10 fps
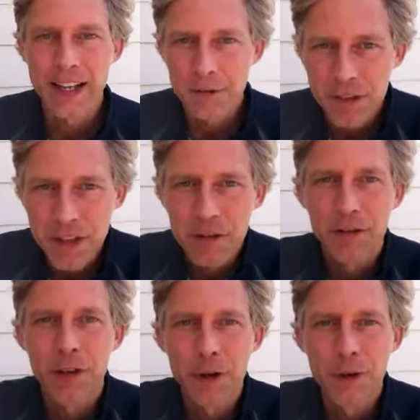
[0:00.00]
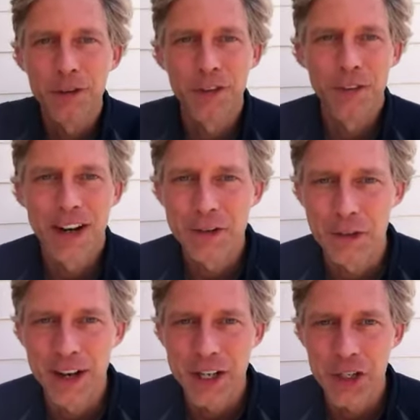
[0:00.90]
and everything flows in the right
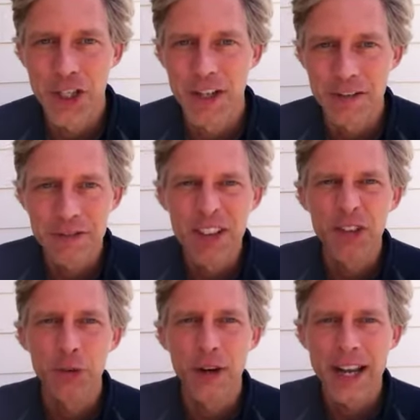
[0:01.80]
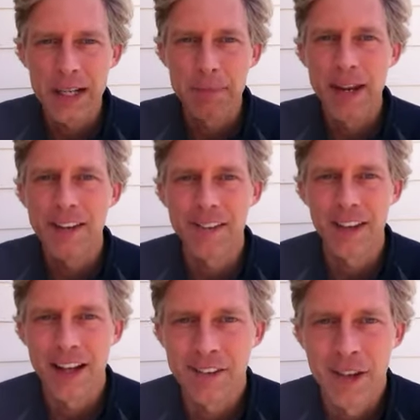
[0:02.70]
direction and it feels right and it makes
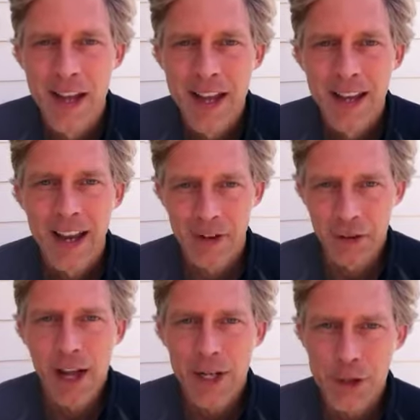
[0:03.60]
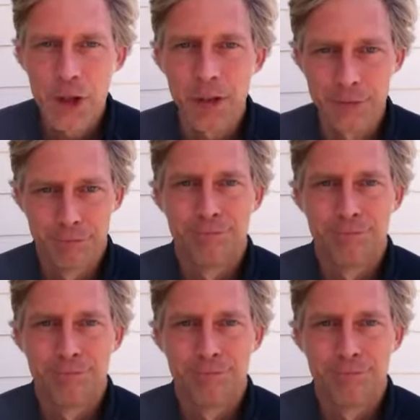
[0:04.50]
sense and it's logical.